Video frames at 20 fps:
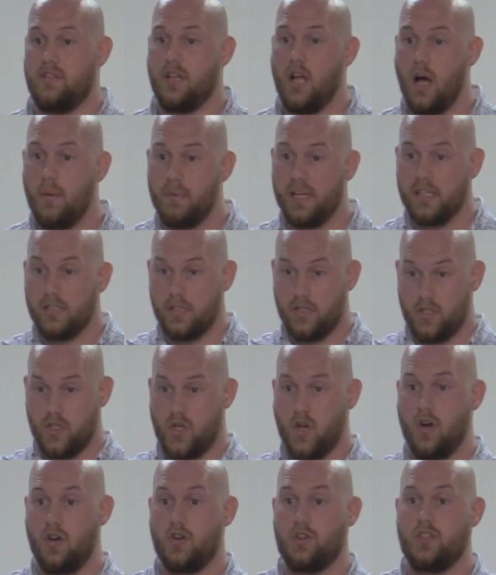coming to
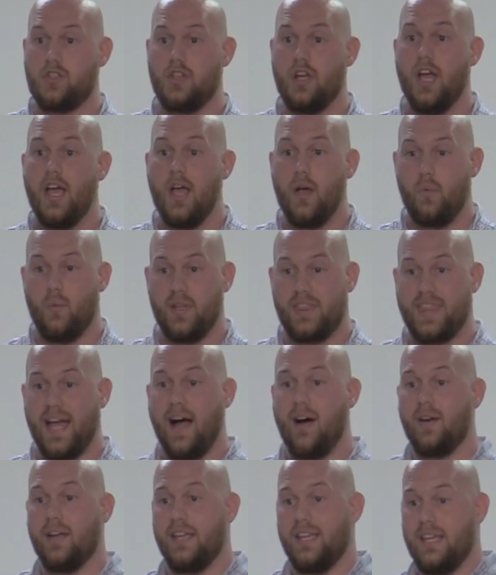church
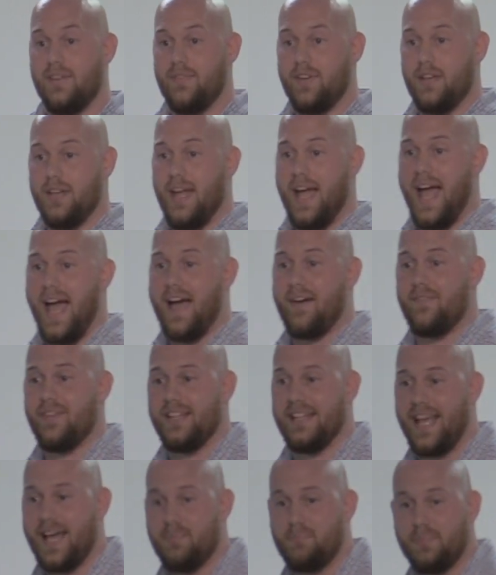without even
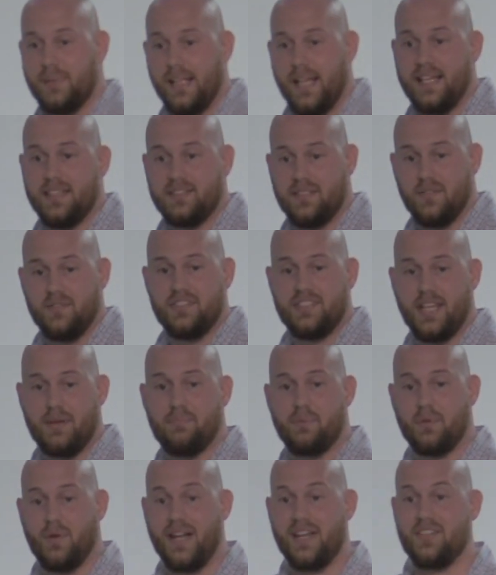having that place of
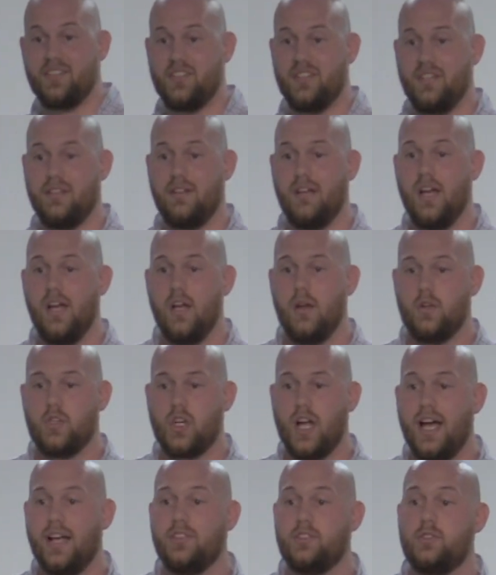separation,
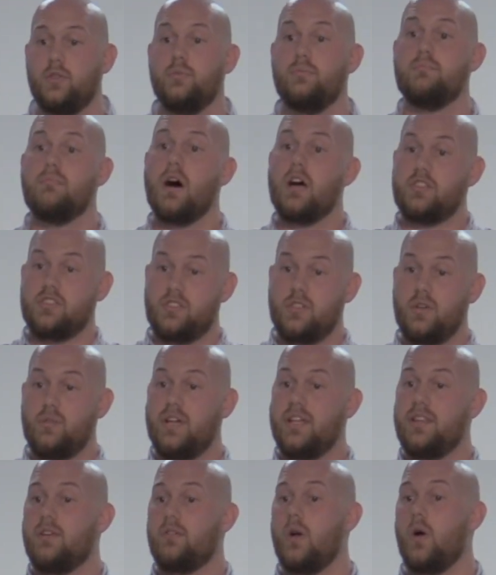trying to
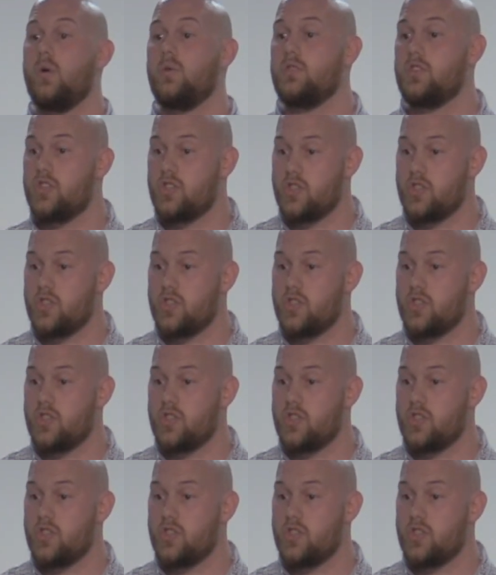muster in their own